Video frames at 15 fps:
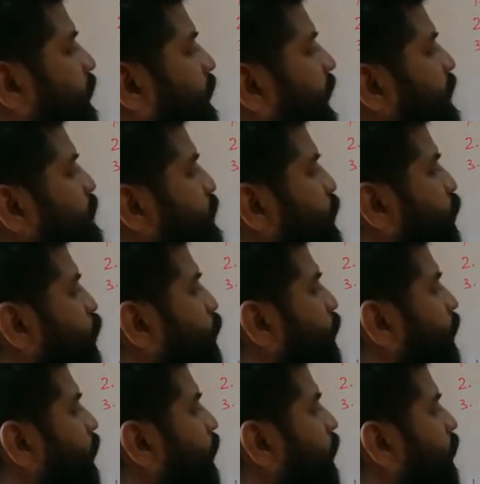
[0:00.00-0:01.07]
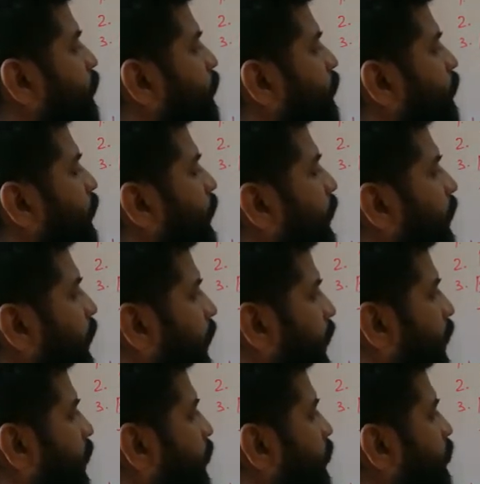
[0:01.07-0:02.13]
test tube
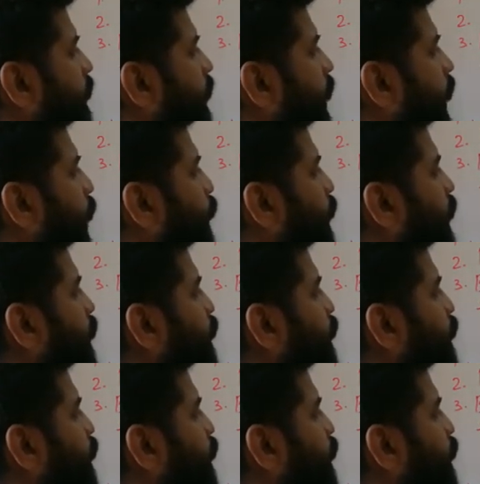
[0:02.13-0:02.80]
A we